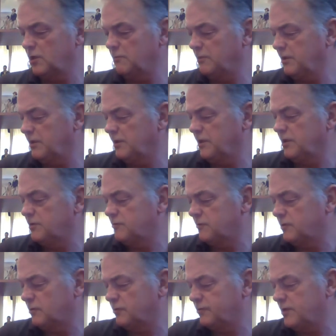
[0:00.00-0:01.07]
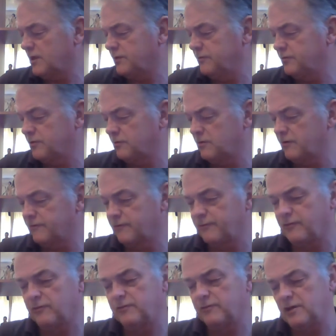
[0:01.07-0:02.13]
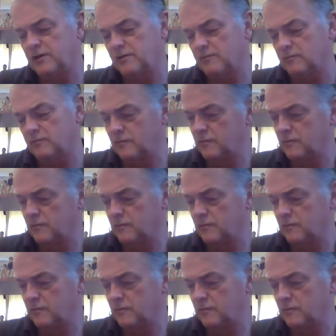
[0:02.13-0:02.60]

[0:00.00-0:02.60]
many of these we've got done, so I'll have to find that out.